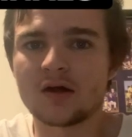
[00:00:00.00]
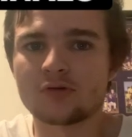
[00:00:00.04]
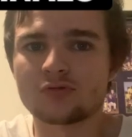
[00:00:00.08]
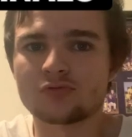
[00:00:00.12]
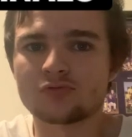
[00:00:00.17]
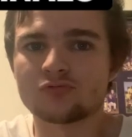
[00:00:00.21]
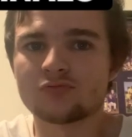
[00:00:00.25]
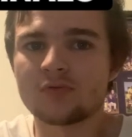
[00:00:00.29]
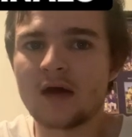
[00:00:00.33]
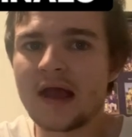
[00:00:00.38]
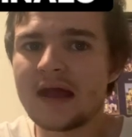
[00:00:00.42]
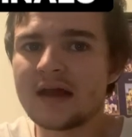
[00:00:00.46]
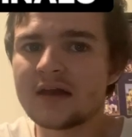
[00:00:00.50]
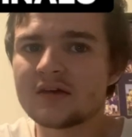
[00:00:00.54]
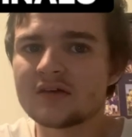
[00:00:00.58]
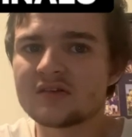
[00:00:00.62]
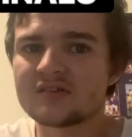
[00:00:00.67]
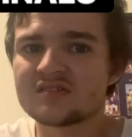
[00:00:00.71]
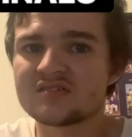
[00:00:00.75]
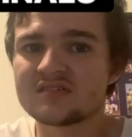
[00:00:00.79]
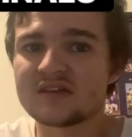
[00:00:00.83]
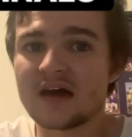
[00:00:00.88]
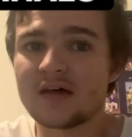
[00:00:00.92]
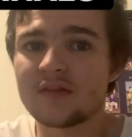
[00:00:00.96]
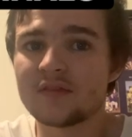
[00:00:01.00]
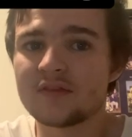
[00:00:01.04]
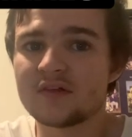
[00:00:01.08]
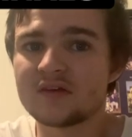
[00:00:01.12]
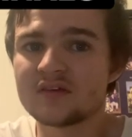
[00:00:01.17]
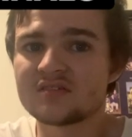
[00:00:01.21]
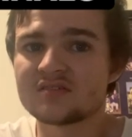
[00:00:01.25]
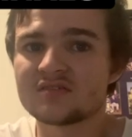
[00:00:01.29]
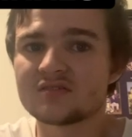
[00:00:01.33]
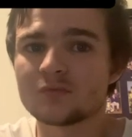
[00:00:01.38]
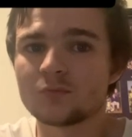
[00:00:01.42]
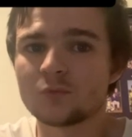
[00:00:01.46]
Raiders. Now
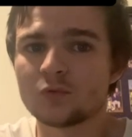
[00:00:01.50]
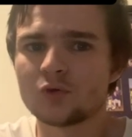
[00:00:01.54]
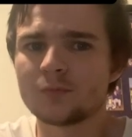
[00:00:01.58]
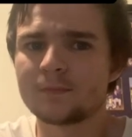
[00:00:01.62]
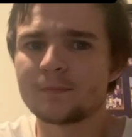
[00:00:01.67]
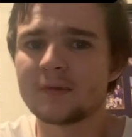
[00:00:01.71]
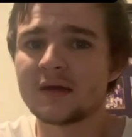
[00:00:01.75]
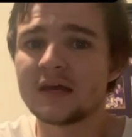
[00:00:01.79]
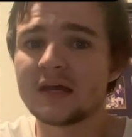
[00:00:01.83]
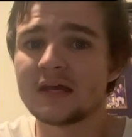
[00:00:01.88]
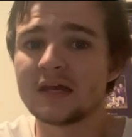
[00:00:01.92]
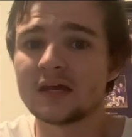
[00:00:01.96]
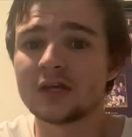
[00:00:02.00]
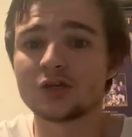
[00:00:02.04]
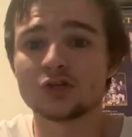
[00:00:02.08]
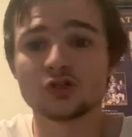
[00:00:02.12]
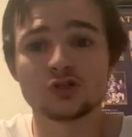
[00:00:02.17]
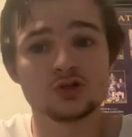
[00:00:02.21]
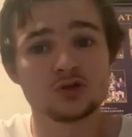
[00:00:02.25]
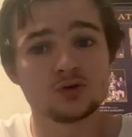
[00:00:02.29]
this would be in